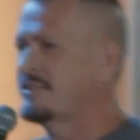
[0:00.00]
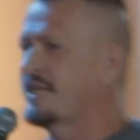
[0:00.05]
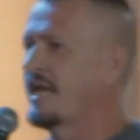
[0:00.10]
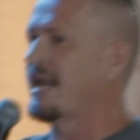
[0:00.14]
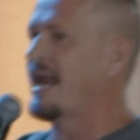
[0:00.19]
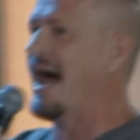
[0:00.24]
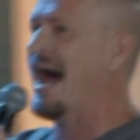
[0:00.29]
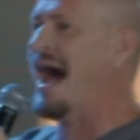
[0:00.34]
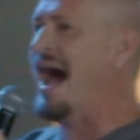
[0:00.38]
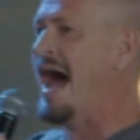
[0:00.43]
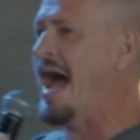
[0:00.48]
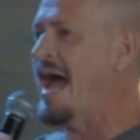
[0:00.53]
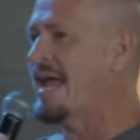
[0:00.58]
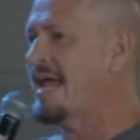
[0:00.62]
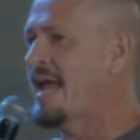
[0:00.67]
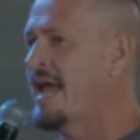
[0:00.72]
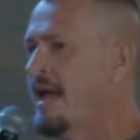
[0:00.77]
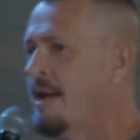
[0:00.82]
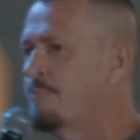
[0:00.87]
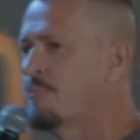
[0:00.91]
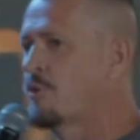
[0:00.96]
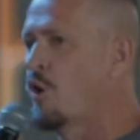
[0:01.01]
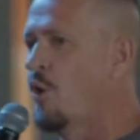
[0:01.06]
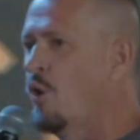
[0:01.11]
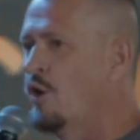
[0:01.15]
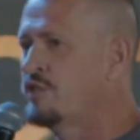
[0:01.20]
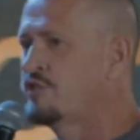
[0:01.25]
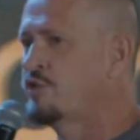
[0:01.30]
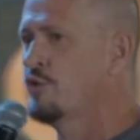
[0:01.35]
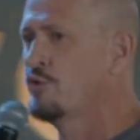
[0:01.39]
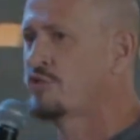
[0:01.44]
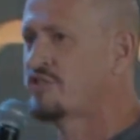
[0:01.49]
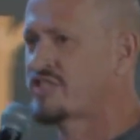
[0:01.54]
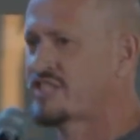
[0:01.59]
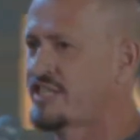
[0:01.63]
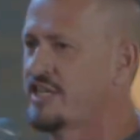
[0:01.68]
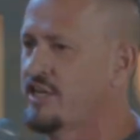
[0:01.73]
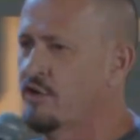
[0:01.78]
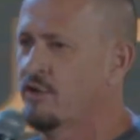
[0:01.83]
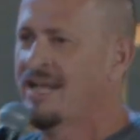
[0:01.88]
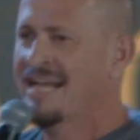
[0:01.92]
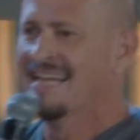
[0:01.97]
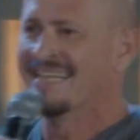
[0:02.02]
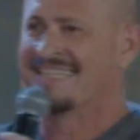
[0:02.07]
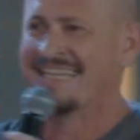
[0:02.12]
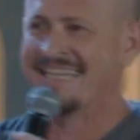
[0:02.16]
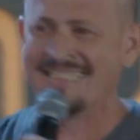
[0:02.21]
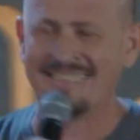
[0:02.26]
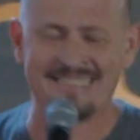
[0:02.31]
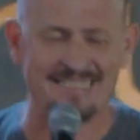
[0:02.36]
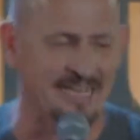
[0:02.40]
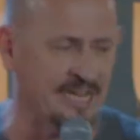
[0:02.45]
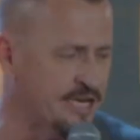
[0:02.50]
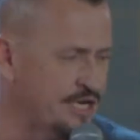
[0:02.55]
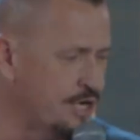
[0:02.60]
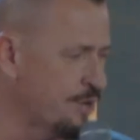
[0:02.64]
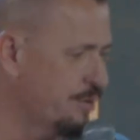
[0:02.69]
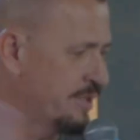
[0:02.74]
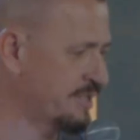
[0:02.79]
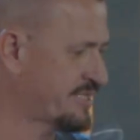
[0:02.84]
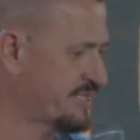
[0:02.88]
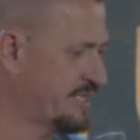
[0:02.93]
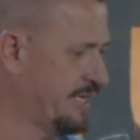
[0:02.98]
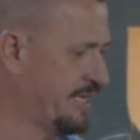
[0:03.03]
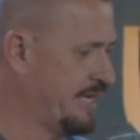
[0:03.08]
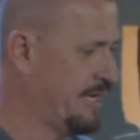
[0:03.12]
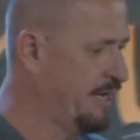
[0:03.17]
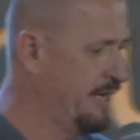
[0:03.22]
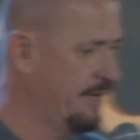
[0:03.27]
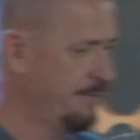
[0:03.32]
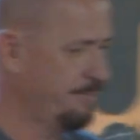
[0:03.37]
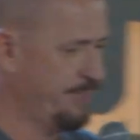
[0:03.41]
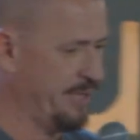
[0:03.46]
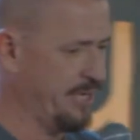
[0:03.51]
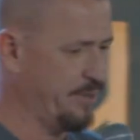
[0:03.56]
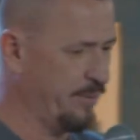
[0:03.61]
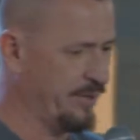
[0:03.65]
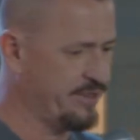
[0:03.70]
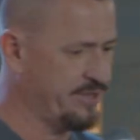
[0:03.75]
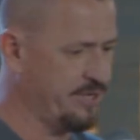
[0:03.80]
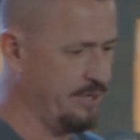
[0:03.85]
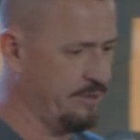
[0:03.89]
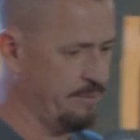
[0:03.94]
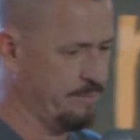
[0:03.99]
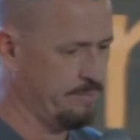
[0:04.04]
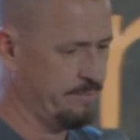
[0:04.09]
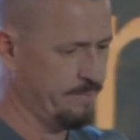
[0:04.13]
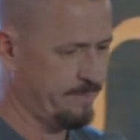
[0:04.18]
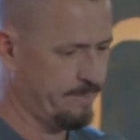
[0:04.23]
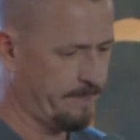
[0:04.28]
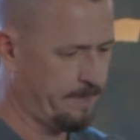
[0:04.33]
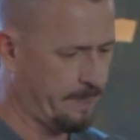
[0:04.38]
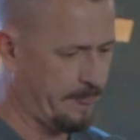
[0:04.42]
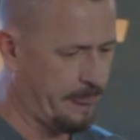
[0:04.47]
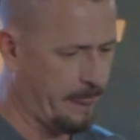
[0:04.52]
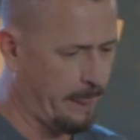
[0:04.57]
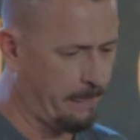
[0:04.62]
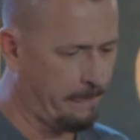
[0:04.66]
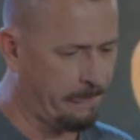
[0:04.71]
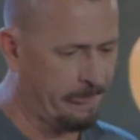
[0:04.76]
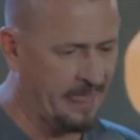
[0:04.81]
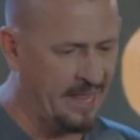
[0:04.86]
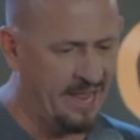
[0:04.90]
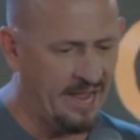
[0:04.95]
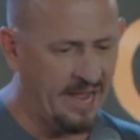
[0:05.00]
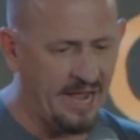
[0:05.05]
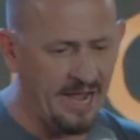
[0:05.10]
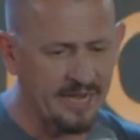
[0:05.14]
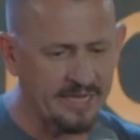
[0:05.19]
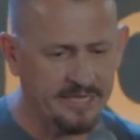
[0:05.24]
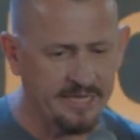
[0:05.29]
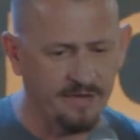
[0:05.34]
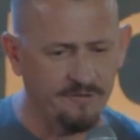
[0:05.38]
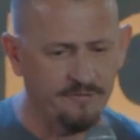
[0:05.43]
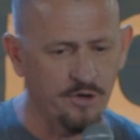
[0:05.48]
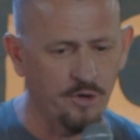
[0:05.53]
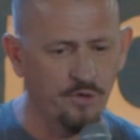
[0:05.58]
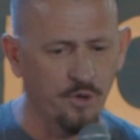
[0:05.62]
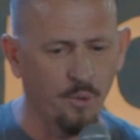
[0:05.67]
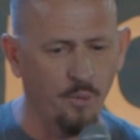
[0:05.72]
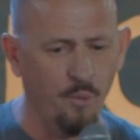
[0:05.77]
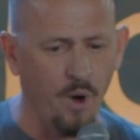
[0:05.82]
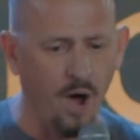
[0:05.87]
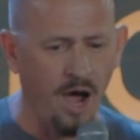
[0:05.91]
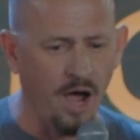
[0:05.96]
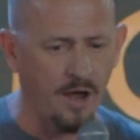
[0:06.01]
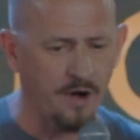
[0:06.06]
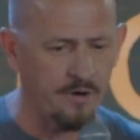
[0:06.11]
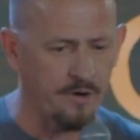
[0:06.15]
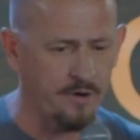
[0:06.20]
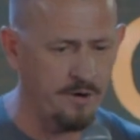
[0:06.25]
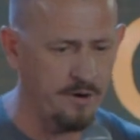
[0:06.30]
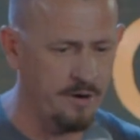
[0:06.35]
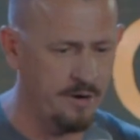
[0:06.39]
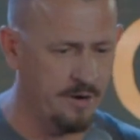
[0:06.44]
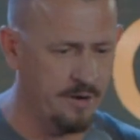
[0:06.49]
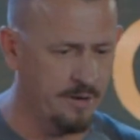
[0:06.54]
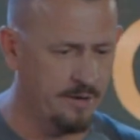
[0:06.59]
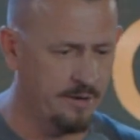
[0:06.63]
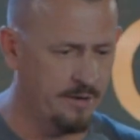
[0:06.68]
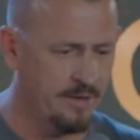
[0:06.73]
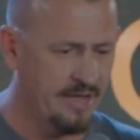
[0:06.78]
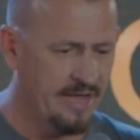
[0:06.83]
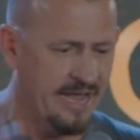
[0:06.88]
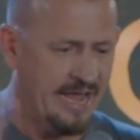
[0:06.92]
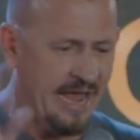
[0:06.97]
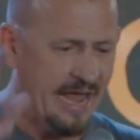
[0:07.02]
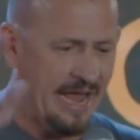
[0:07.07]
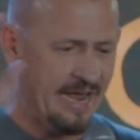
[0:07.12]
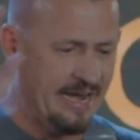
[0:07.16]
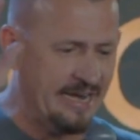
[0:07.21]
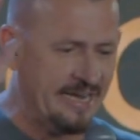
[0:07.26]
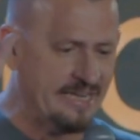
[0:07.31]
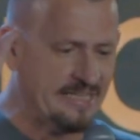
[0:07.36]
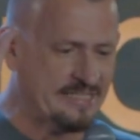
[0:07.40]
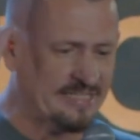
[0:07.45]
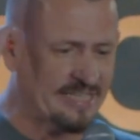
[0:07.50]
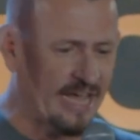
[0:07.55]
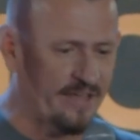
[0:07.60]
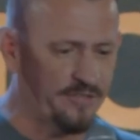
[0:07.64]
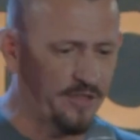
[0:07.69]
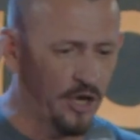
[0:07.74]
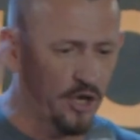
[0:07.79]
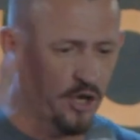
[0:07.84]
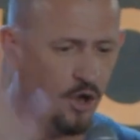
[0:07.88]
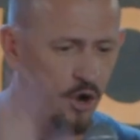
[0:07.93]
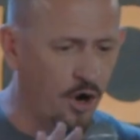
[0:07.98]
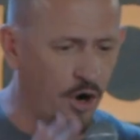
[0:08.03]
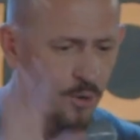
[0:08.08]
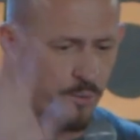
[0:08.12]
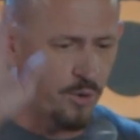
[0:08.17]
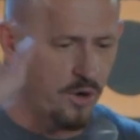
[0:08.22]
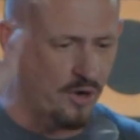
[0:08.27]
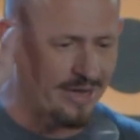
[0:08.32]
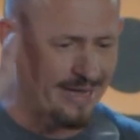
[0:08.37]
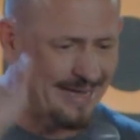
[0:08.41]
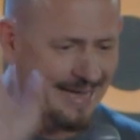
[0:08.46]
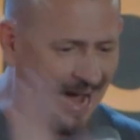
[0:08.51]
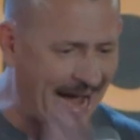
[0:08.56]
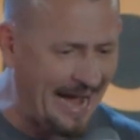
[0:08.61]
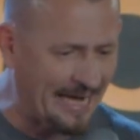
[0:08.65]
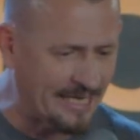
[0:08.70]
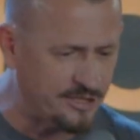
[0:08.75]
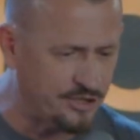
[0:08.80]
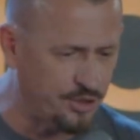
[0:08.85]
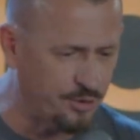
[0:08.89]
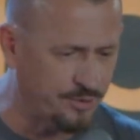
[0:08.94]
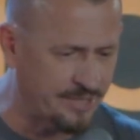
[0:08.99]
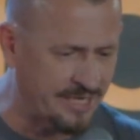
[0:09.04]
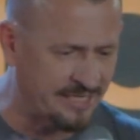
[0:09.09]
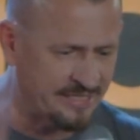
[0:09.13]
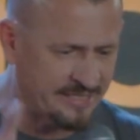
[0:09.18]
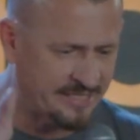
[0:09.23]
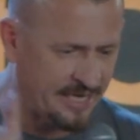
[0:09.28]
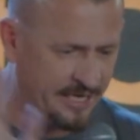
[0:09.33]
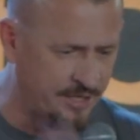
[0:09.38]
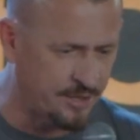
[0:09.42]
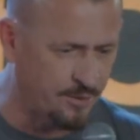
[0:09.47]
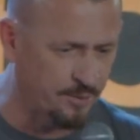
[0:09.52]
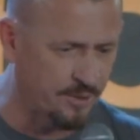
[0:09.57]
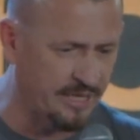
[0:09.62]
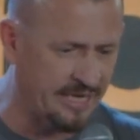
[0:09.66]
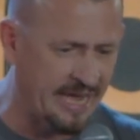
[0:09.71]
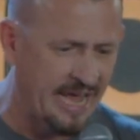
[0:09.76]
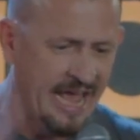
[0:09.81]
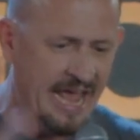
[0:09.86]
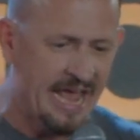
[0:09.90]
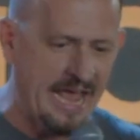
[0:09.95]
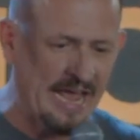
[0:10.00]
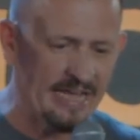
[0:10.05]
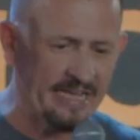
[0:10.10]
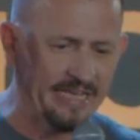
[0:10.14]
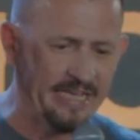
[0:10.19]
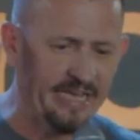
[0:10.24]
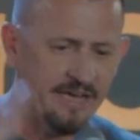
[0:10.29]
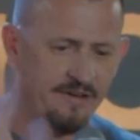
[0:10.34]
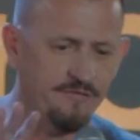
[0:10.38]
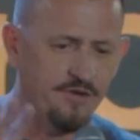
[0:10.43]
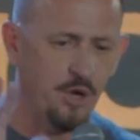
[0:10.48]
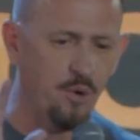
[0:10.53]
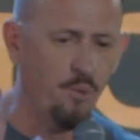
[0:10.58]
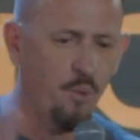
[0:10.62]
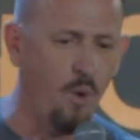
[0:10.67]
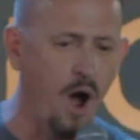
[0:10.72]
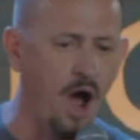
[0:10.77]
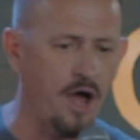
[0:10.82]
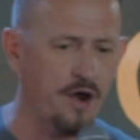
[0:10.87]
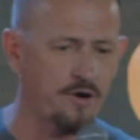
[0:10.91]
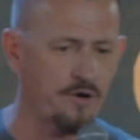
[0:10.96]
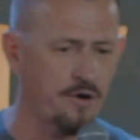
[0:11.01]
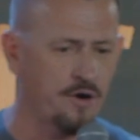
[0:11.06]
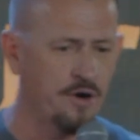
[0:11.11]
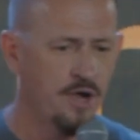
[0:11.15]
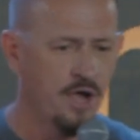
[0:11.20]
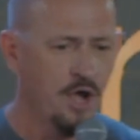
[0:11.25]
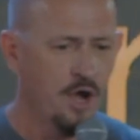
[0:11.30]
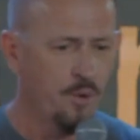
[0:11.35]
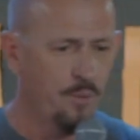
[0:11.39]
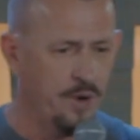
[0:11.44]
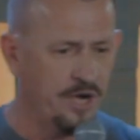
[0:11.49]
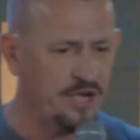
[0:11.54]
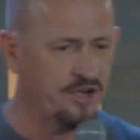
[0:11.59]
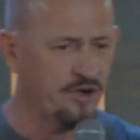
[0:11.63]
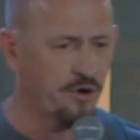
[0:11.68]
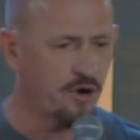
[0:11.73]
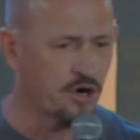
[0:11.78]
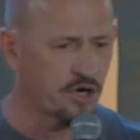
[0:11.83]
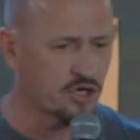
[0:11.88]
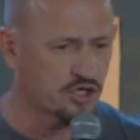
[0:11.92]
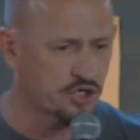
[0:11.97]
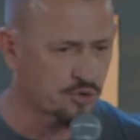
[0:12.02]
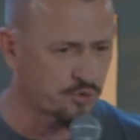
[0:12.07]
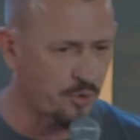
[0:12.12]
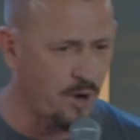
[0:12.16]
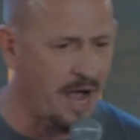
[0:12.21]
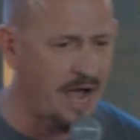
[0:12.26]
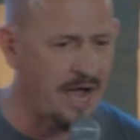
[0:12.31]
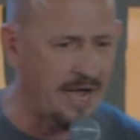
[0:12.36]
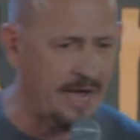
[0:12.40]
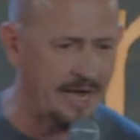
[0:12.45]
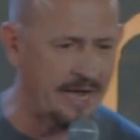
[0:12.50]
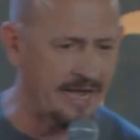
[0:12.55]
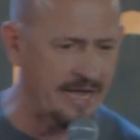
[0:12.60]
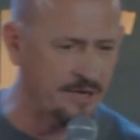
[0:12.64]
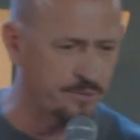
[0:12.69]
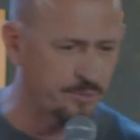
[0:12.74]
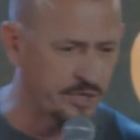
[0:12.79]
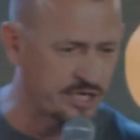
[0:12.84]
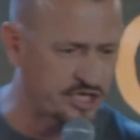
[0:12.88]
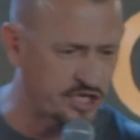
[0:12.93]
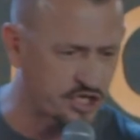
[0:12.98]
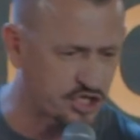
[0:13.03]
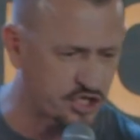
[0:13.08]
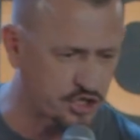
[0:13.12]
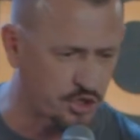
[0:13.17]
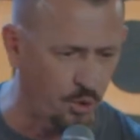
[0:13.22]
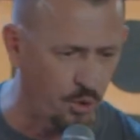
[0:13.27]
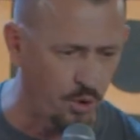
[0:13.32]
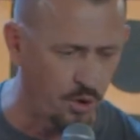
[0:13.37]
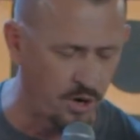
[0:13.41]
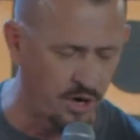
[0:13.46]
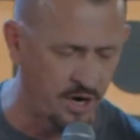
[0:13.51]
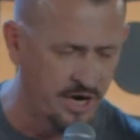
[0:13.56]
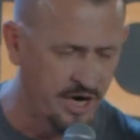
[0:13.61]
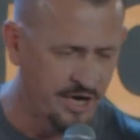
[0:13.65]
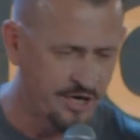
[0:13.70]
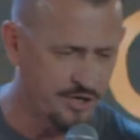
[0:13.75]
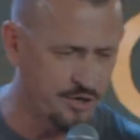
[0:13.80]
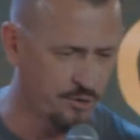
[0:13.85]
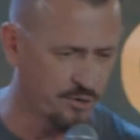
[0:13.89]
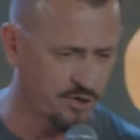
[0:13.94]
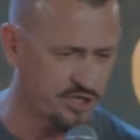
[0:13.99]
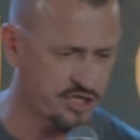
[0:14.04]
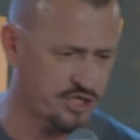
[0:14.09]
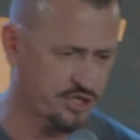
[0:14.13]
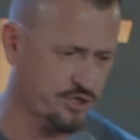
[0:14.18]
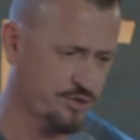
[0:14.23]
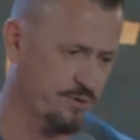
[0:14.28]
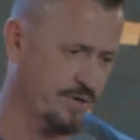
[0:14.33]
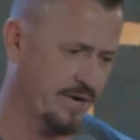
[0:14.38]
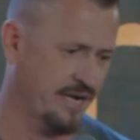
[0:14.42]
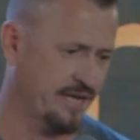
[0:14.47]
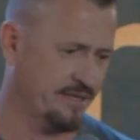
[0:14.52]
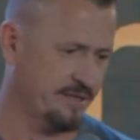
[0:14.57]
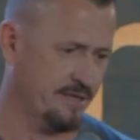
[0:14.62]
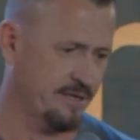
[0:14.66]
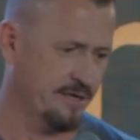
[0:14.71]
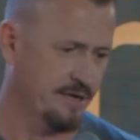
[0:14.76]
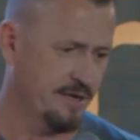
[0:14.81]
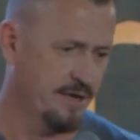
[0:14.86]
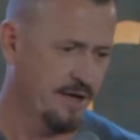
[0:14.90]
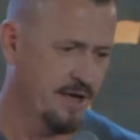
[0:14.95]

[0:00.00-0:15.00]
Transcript: said, I am going to still continuously be with you. I give you the water. And he said, The Lord will guide you continually and give you water when you are dry and restore your strength.